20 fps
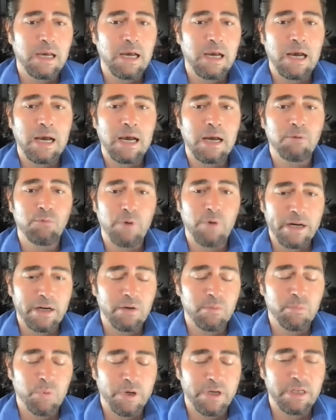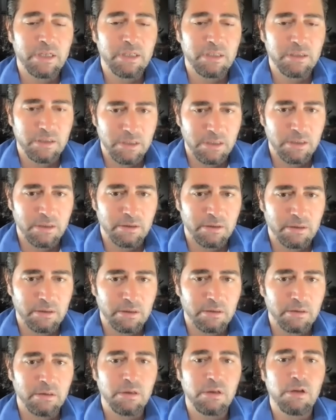a record breaking
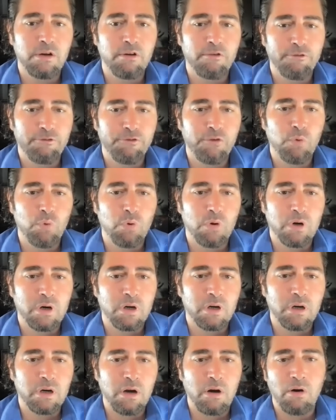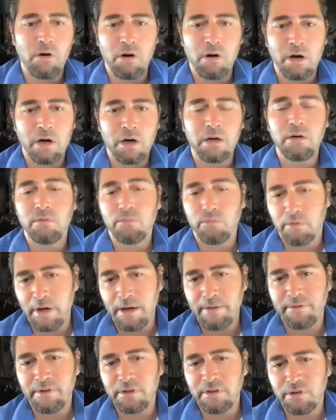year for our
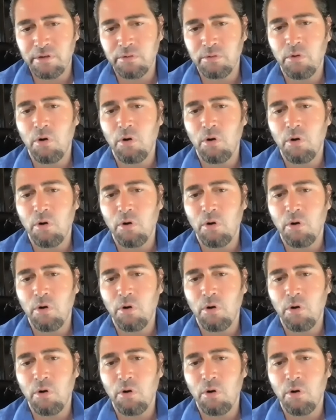revenue